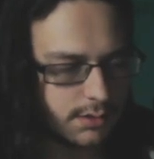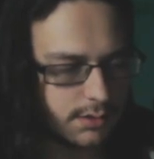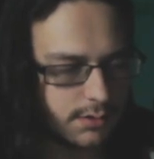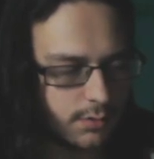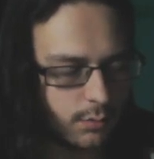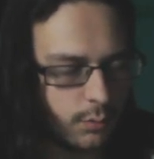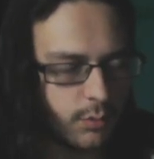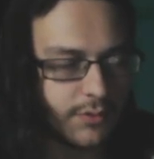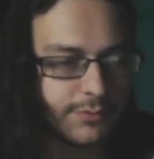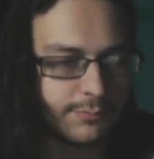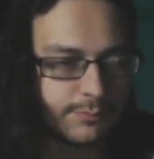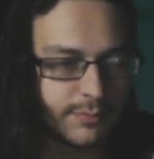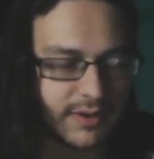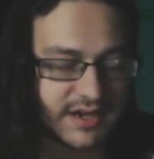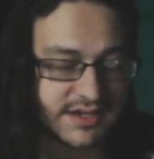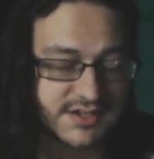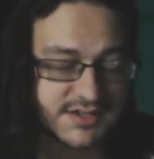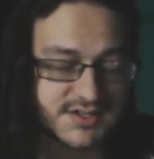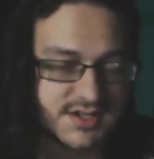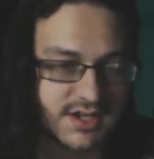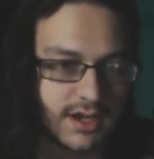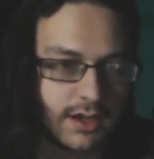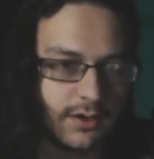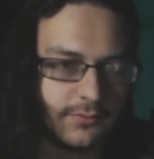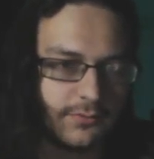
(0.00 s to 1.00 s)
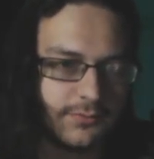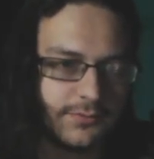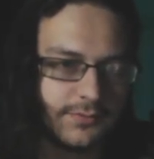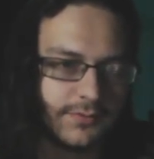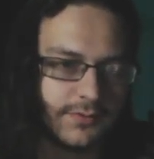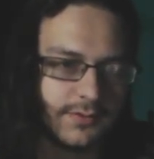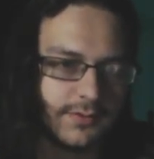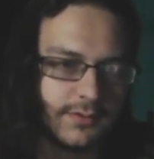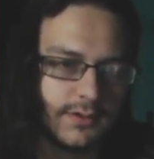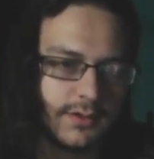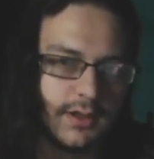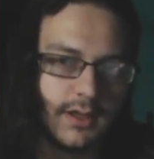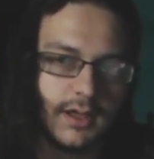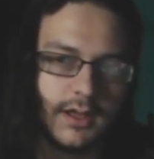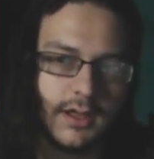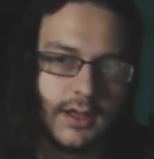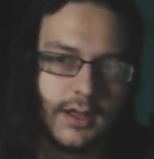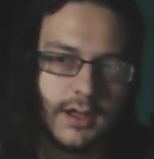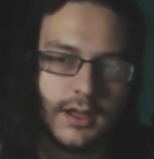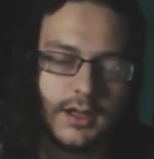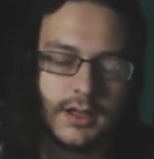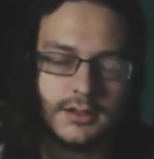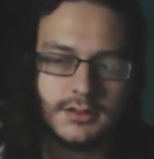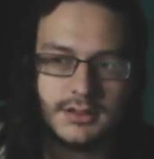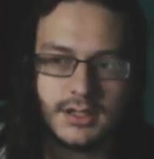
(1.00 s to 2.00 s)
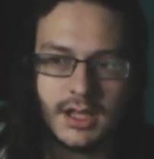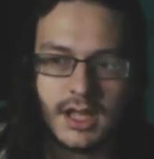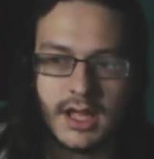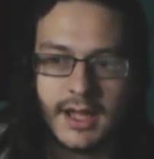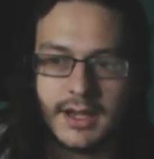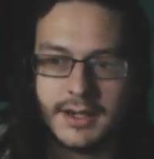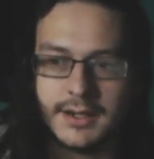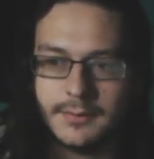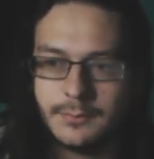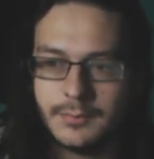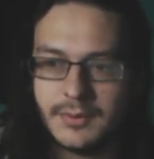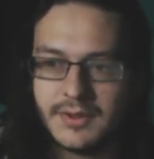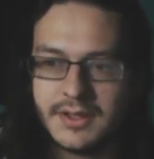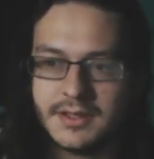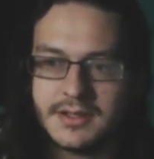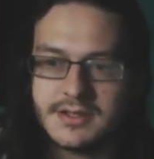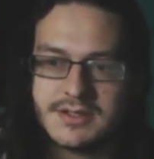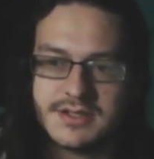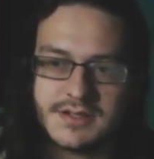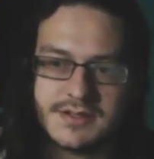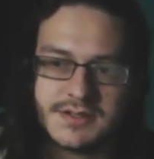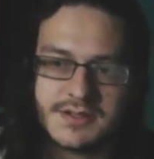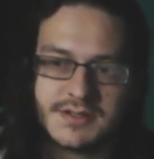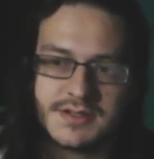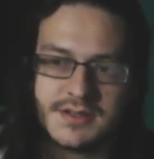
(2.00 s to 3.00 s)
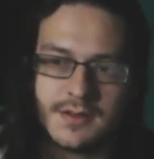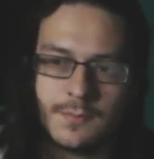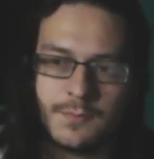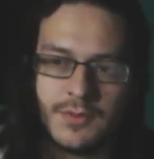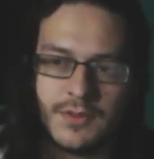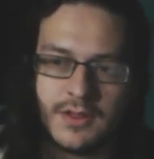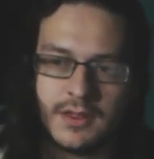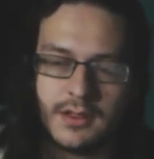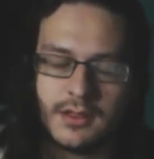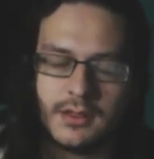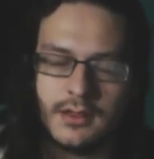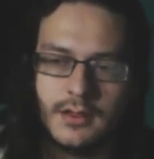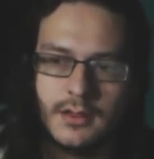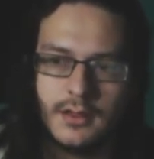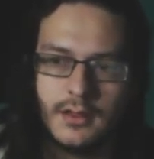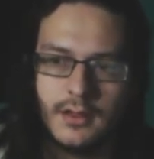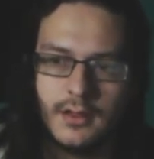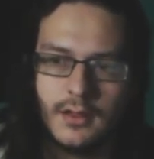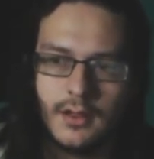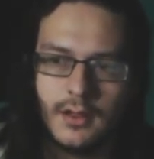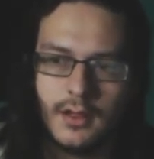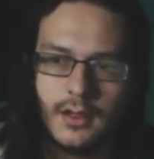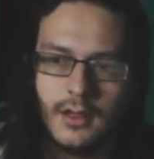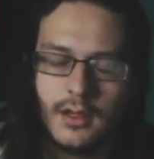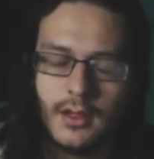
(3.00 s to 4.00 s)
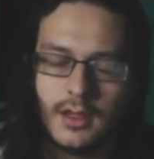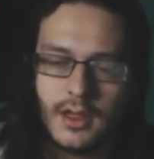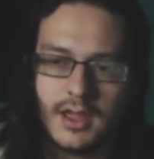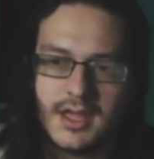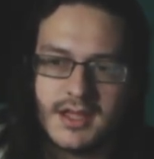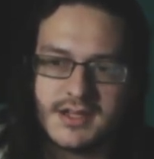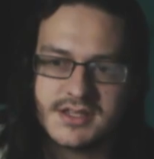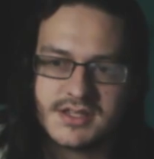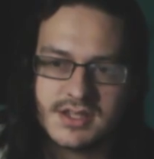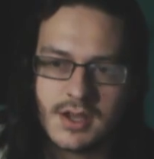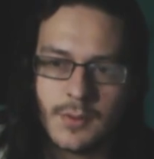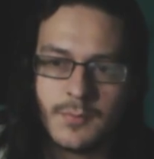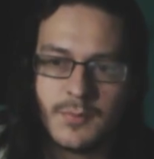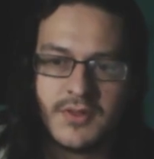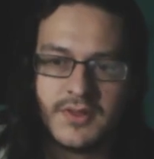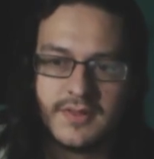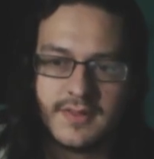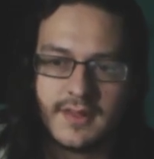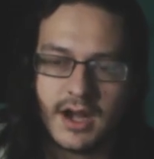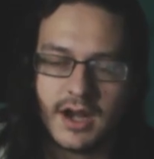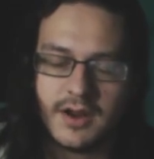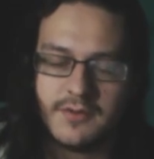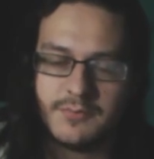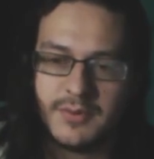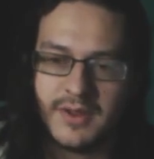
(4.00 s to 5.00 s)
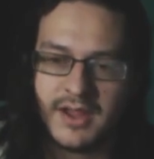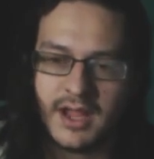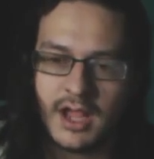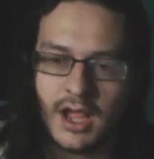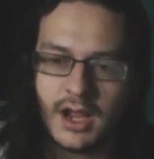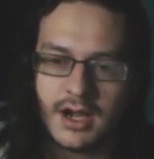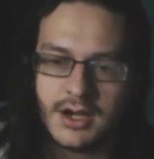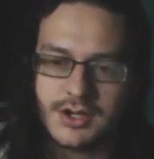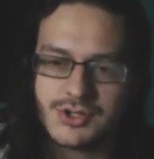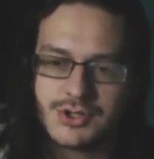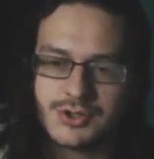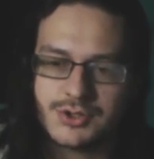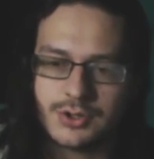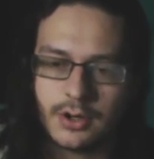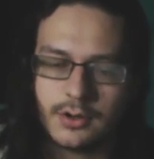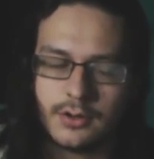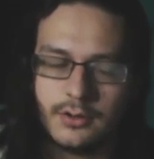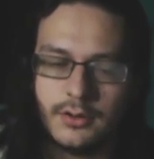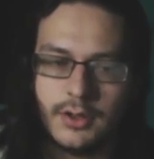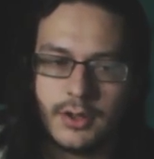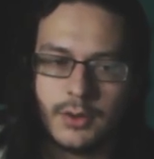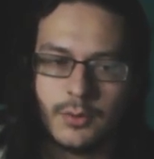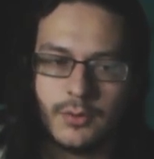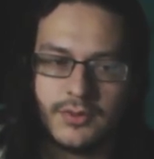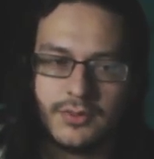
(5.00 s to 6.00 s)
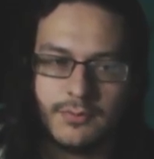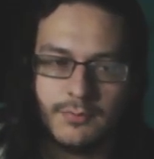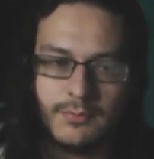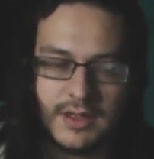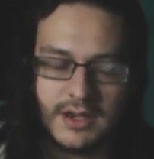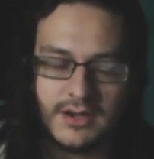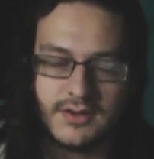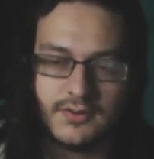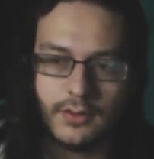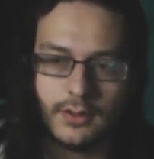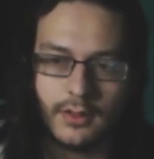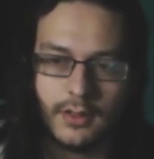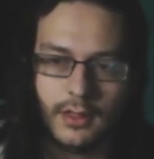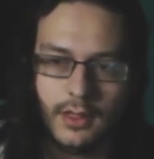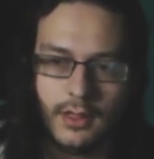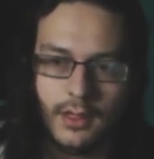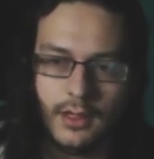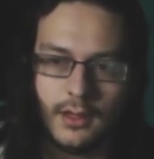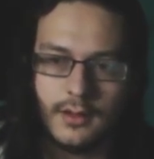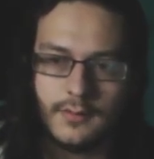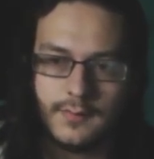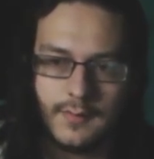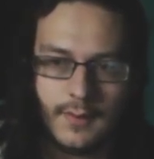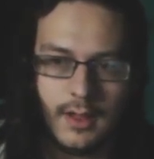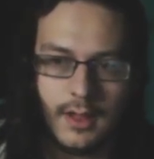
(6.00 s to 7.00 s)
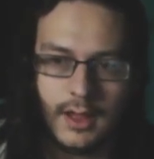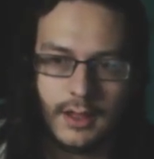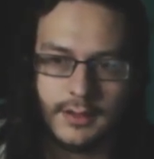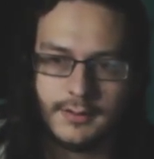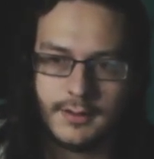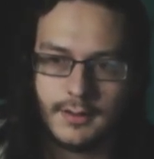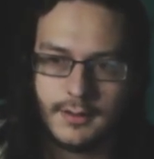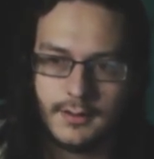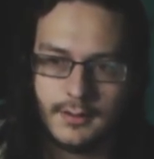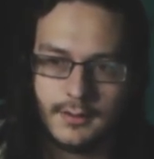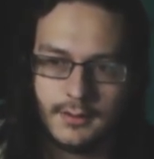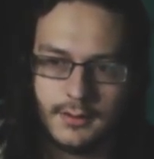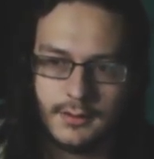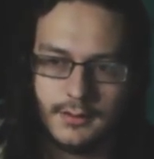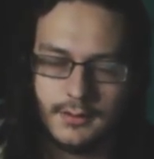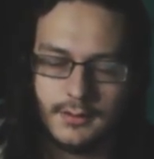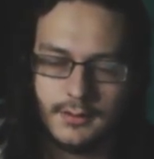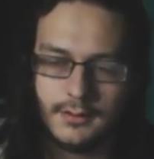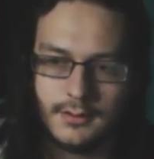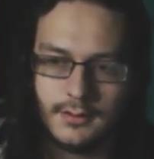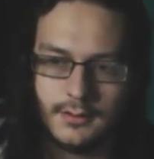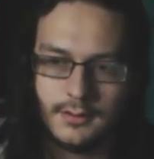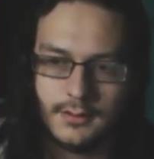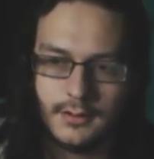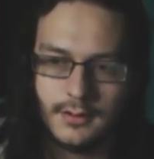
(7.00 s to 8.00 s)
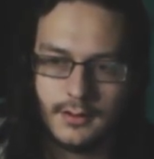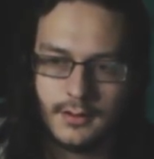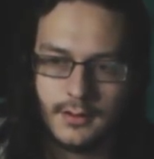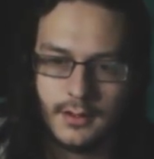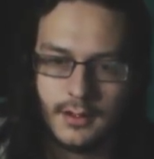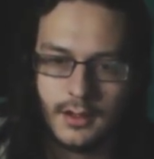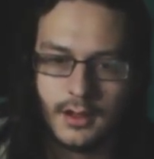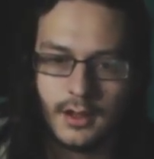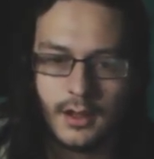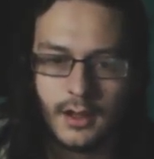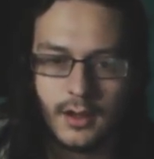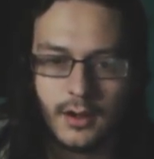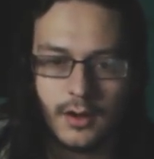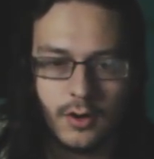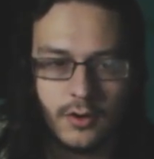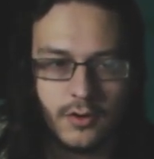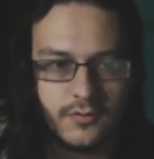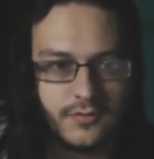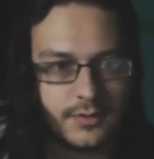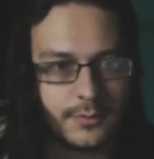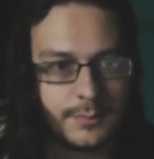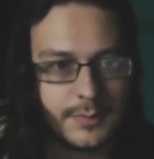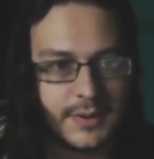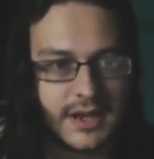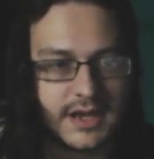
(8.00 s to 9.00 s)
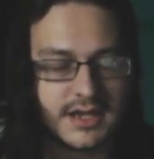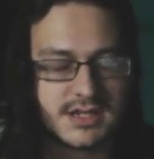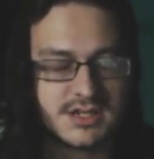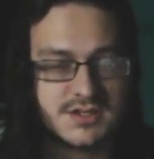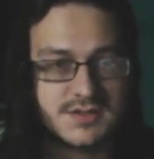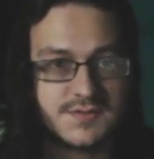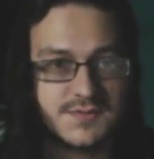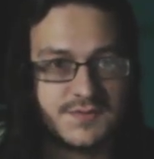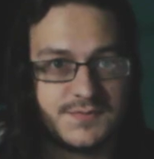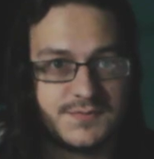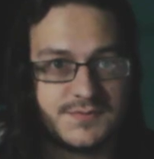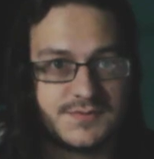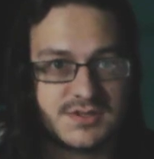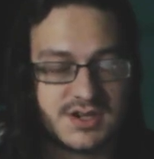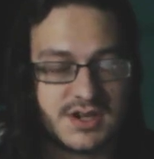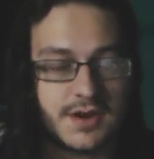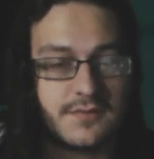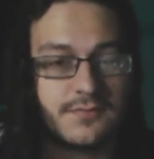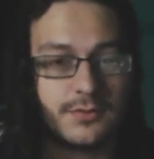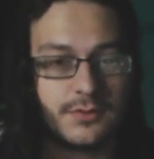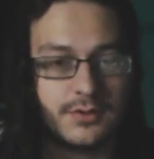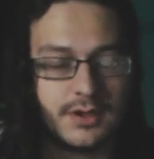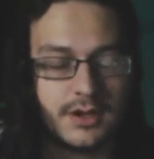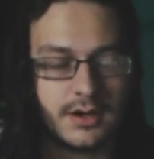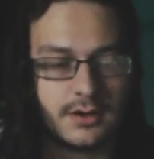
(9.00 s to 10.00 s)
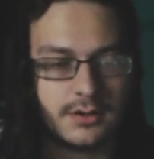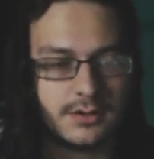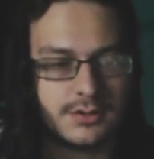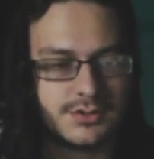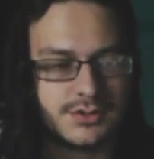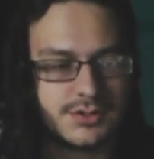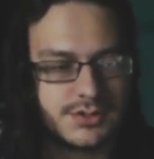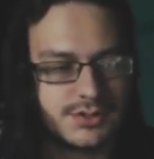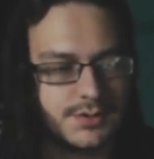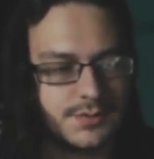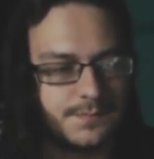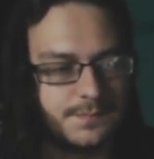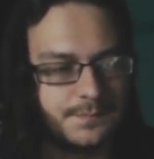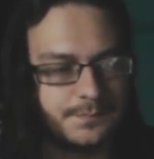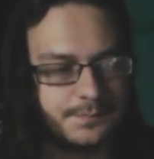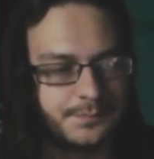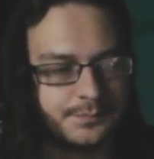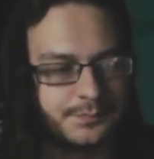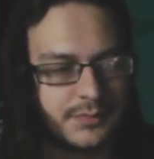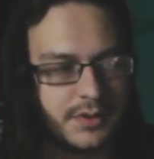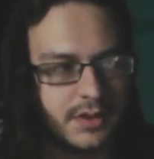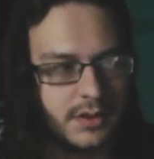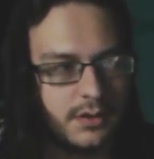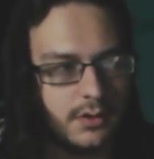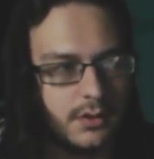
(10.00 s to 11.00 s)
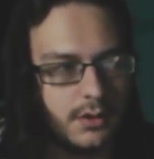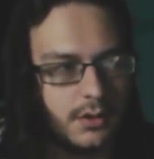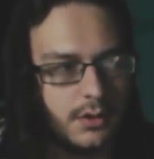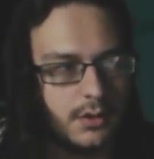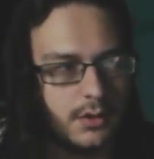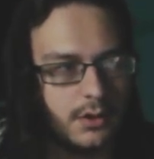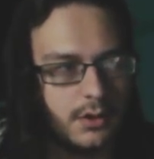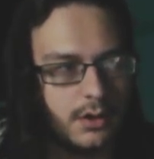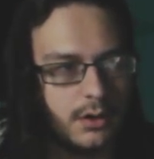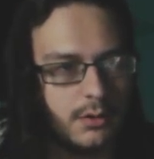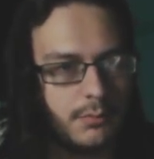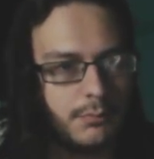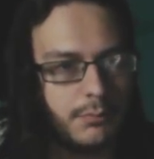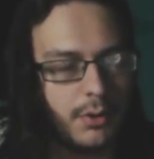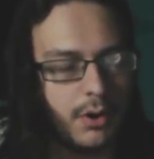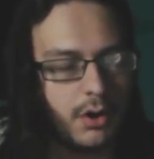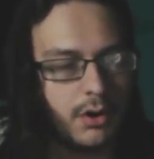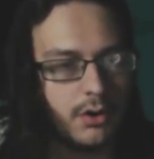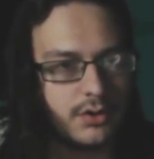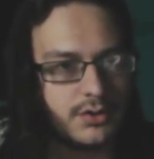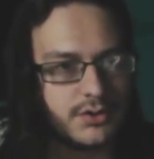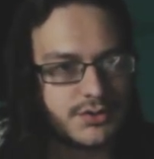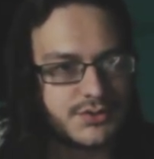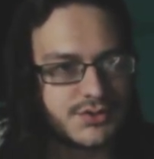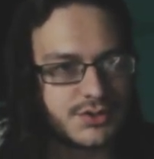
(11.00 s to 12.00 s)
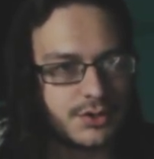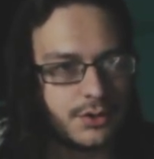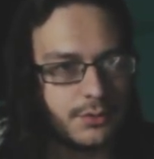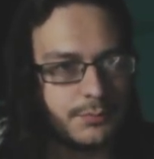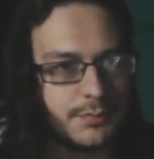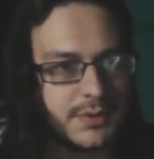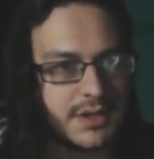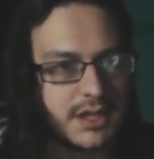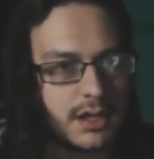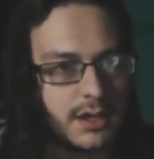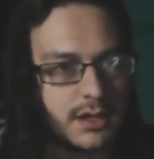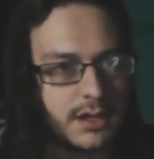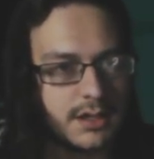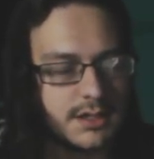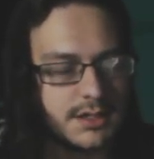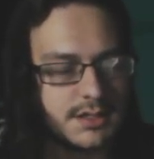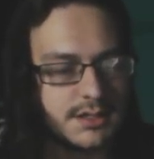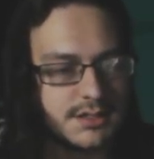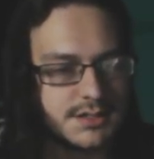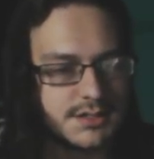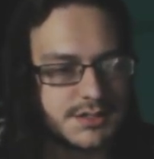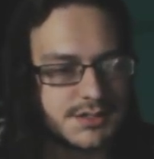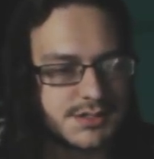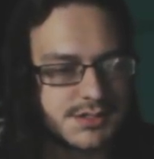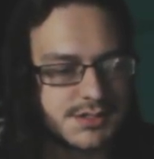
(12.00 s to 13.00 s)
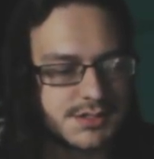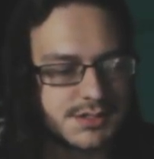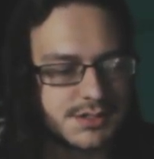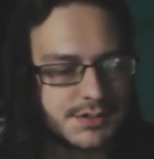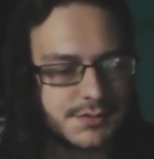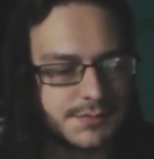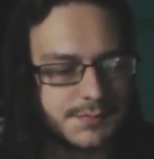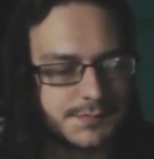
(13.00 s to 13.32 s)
with myself uh, a lot, because it's something, it's something that I've been kind of struggling with mentally a lot over the past several years, but also because